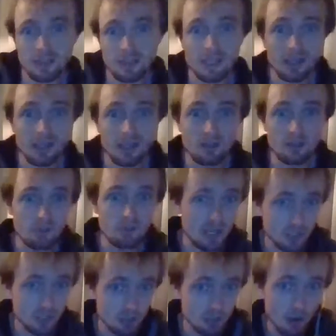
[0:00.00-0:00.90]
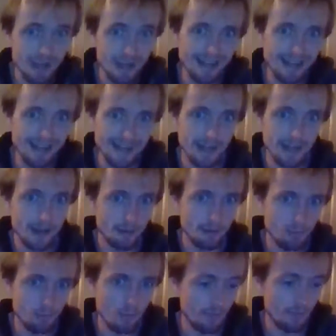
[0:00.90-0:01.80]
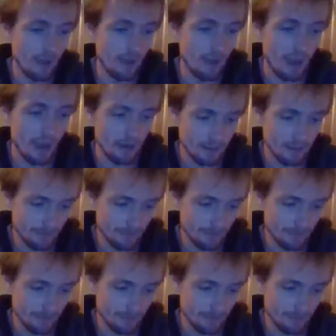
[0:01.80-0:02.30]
There you go. That's just by cleaning it with that.